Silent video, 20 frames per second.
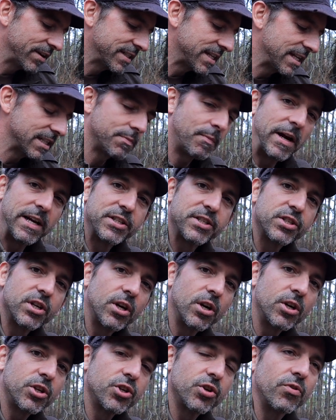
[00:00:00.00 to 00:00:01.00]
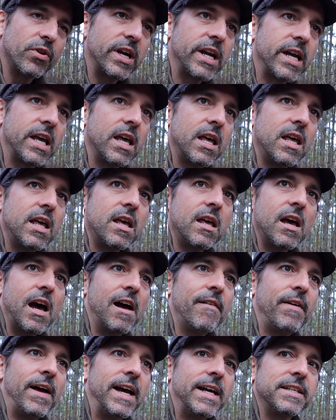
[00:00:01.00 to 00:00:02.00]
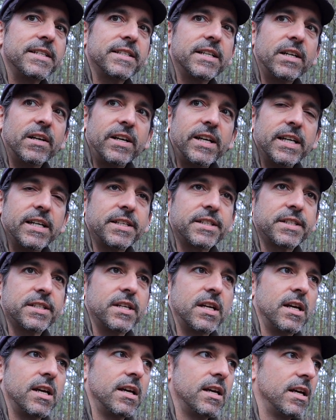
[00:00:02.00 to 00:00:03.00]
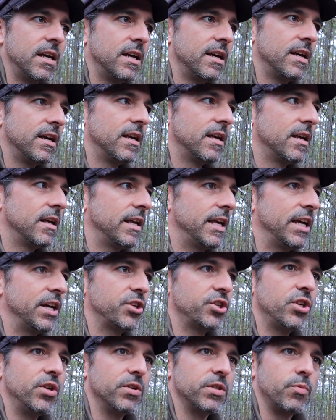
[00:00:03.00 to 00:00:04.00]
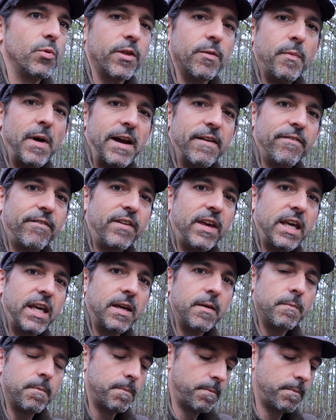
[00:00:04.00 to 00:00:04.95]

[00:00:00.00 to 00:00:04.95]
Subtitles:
since my surgery, I've had serious issues with my feet.